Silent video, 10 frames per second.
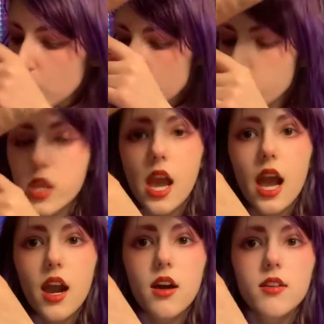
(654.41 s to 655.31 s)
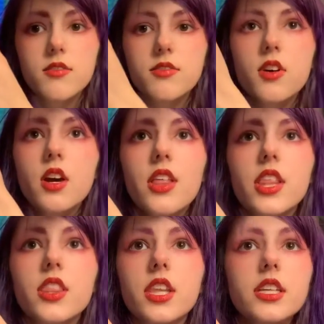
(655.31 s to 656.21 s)
we have
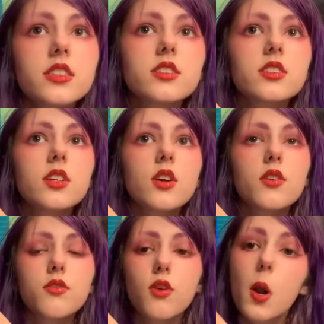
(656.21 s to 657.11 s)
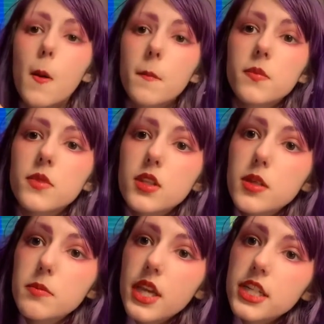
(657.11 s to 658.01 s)
this from the
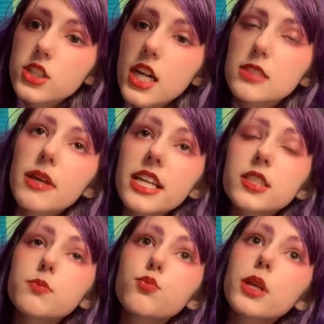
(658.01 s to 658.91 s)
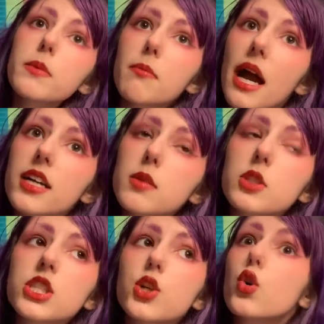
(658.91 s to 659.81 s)
BH Cosmetics Bring Me Back to
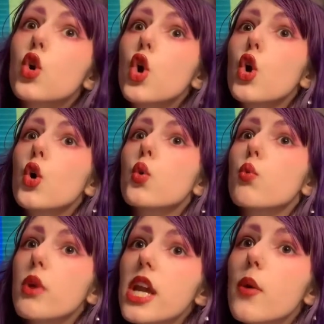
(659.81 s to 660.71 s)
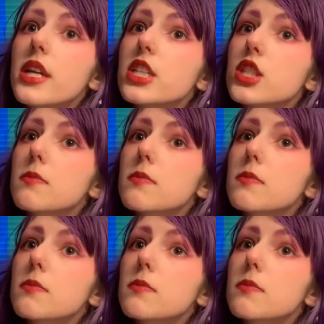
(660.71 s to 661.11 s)
Brazil Rio Edition